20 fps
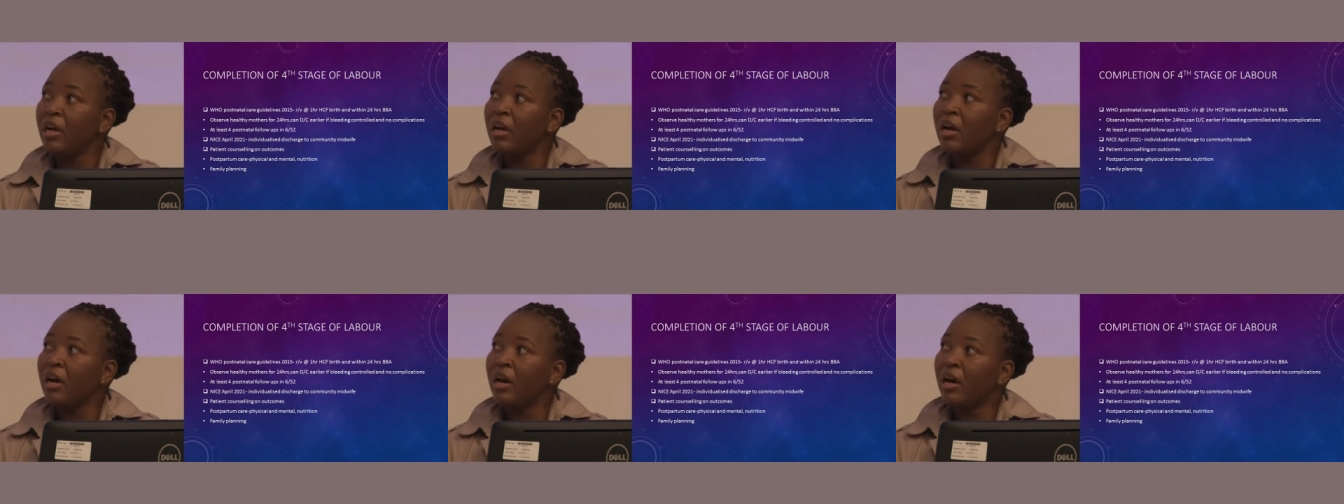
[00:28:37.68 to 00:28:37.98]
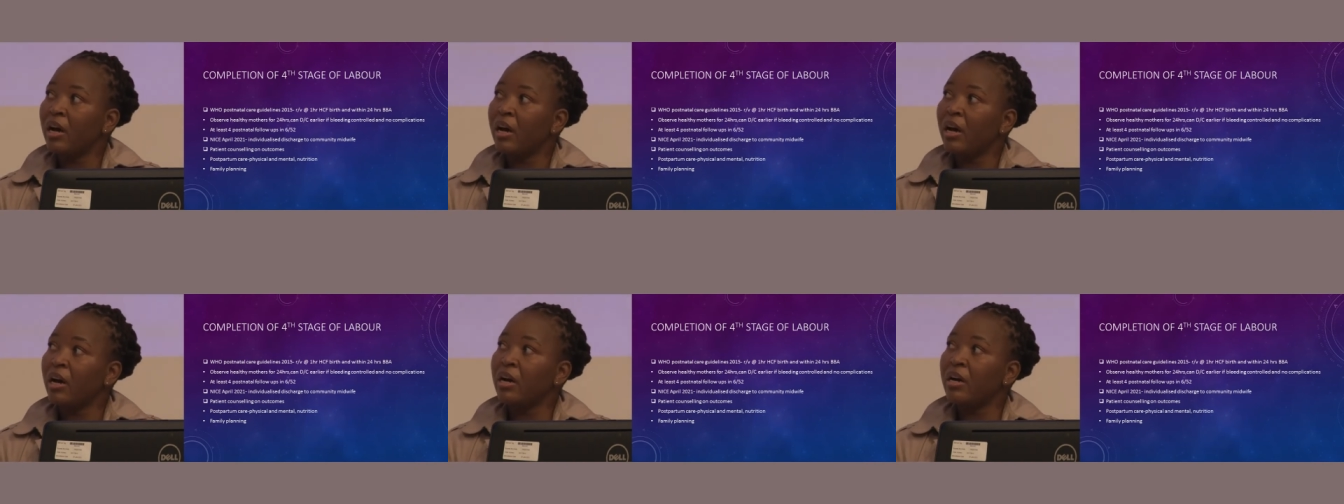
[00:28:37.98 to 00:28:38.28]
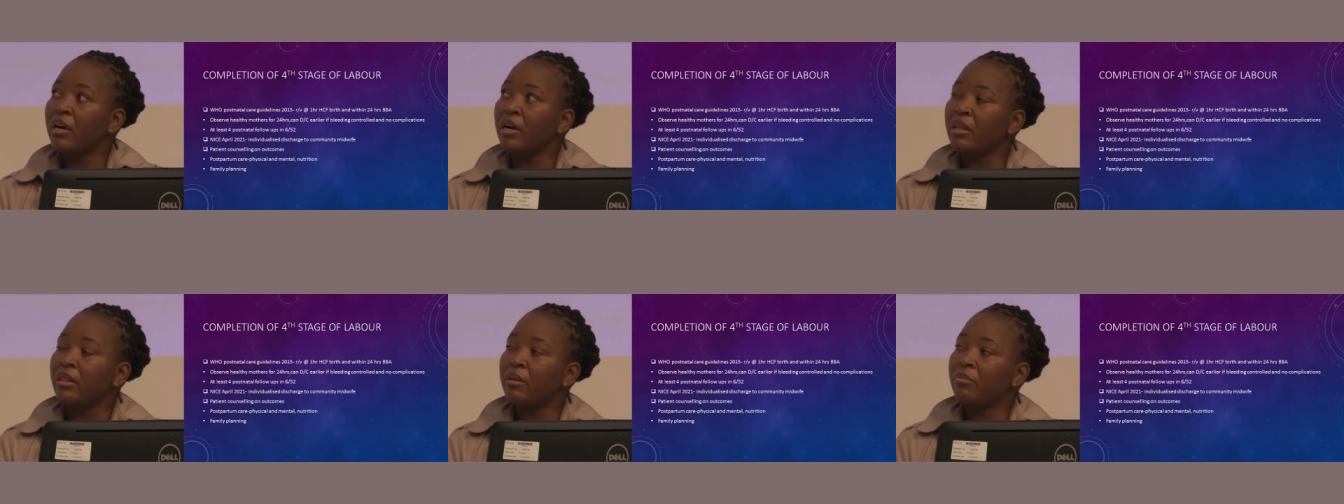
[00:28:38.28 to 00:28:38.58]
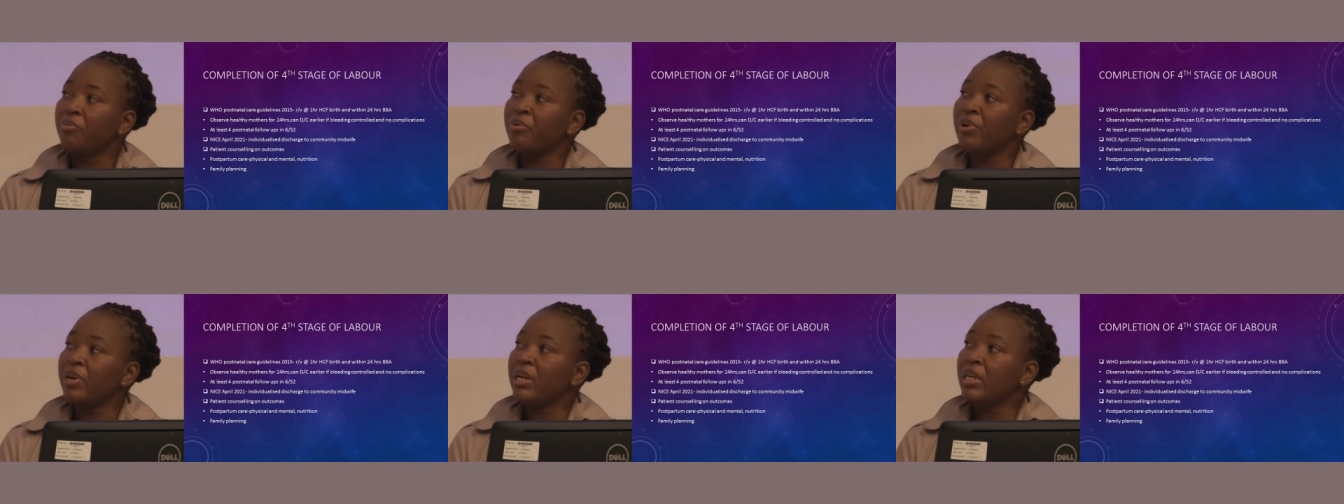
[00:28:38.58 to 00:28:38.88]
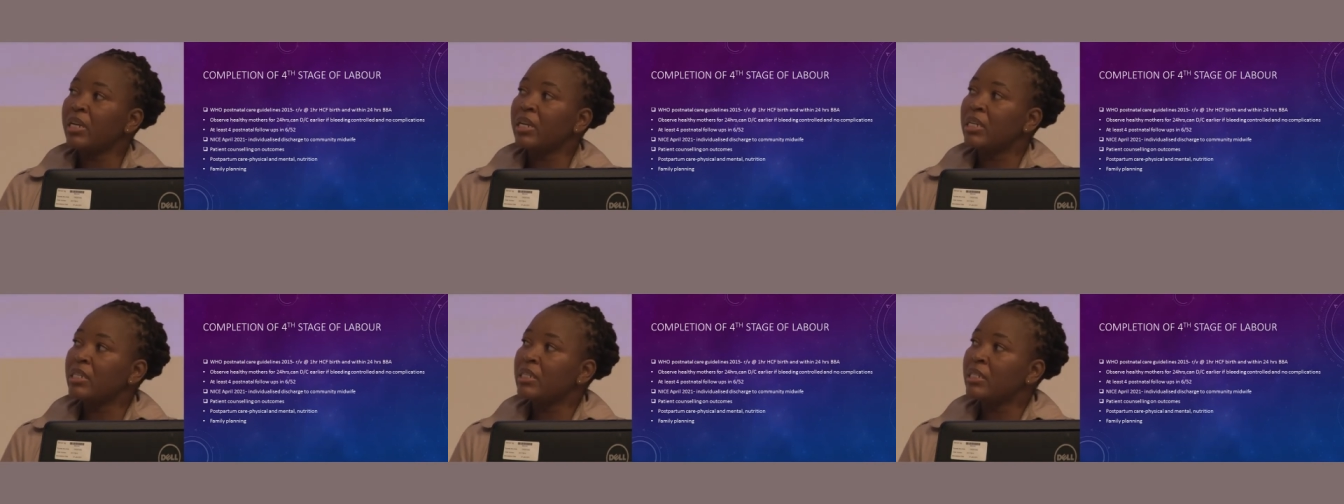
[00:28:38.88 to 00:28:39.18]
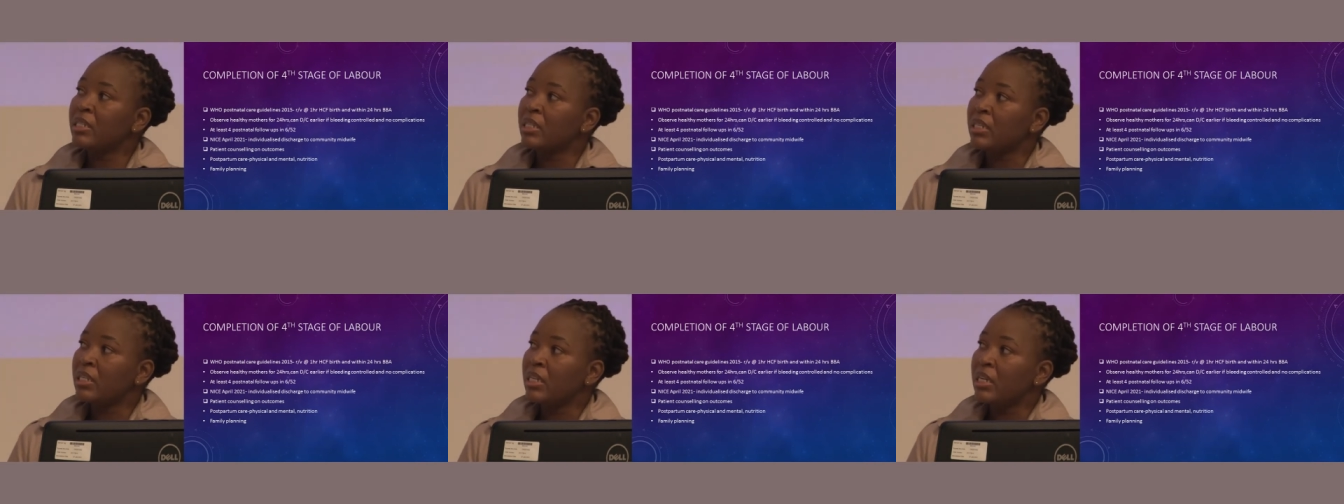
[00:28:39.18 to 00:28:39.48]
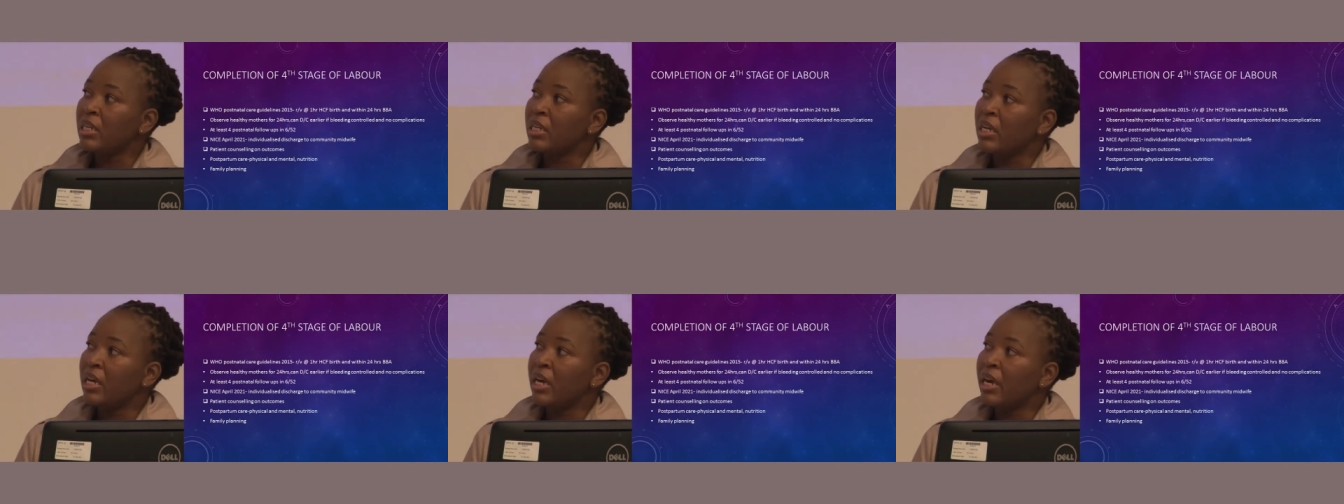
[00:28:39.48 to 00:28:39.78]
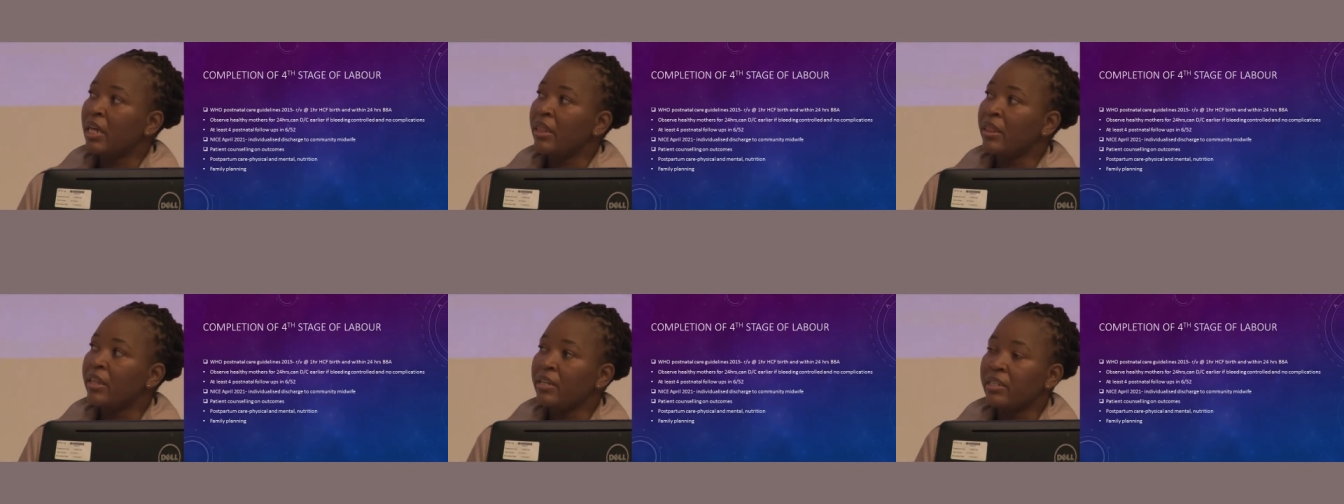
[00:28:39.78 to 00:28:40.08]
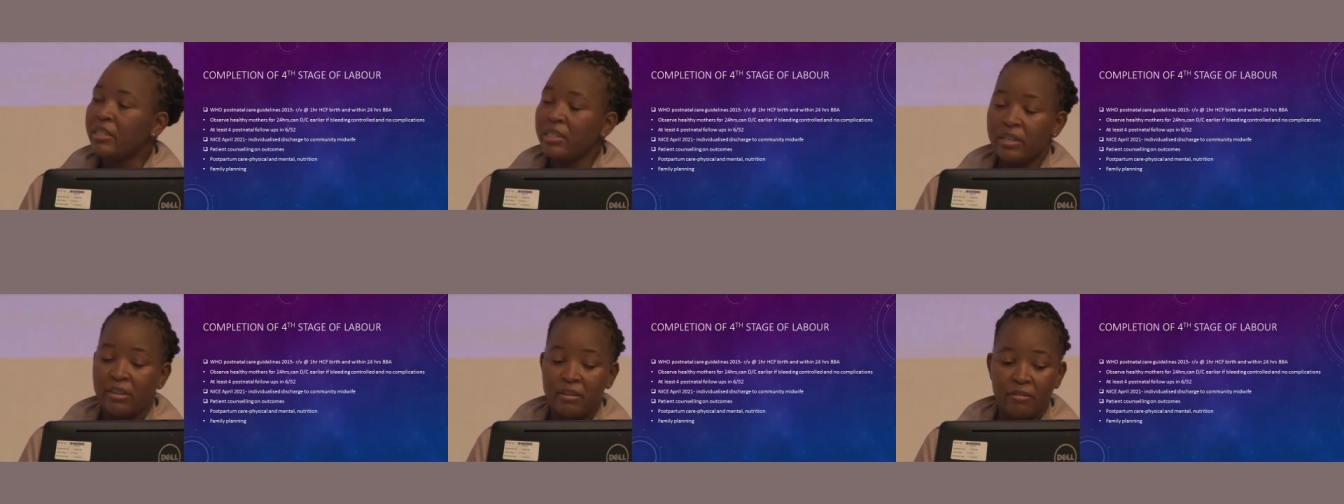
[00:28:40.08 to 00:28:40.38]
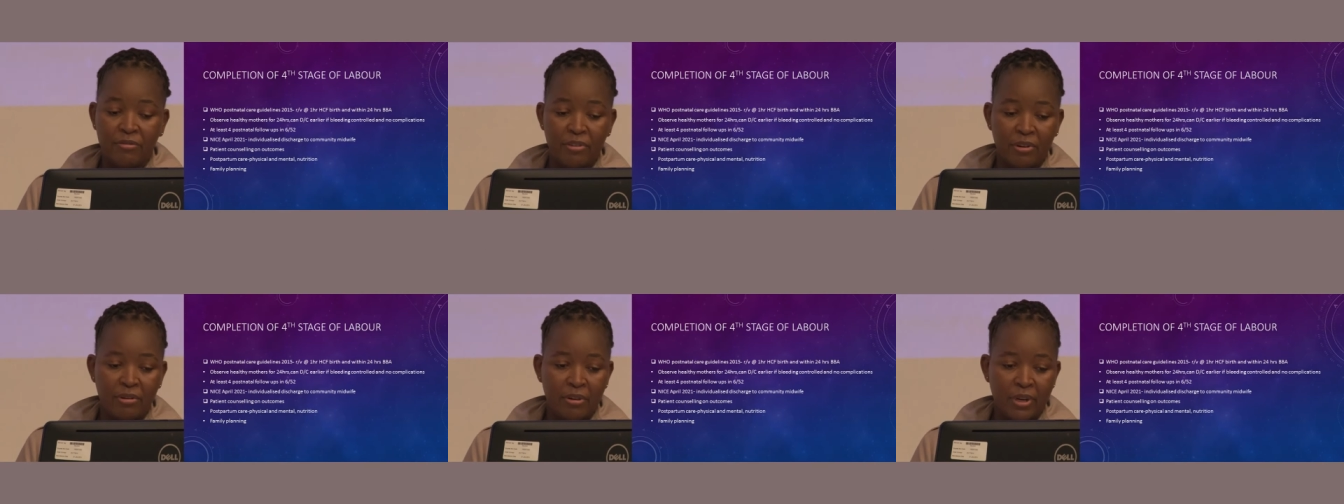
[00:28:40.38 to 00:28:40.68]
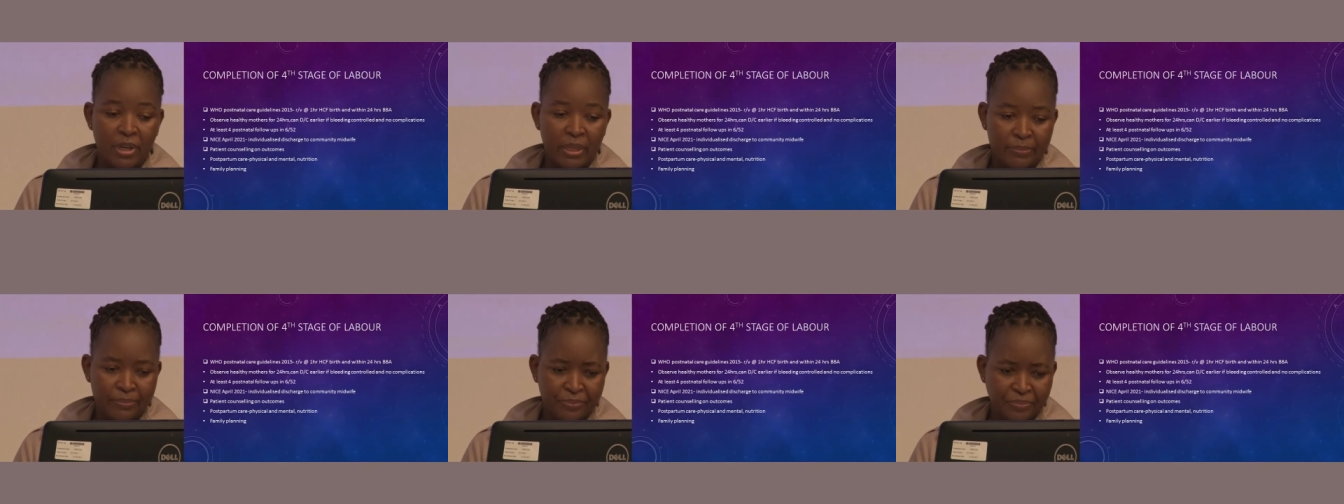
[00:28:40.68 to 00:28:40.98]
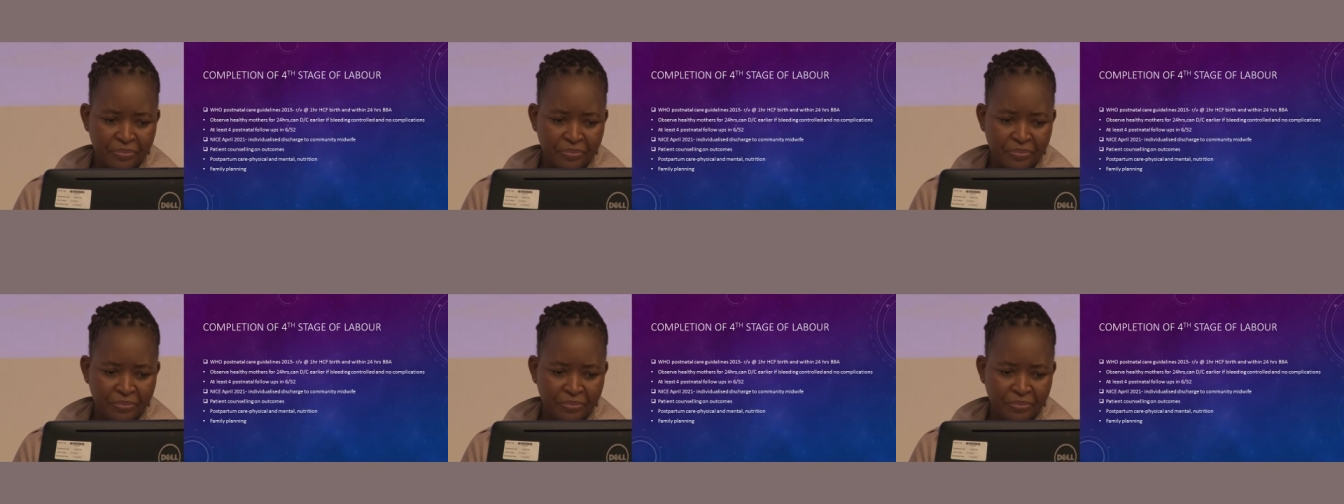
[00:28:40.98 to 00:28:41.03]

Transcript: uh, the pregnancy and the delivery.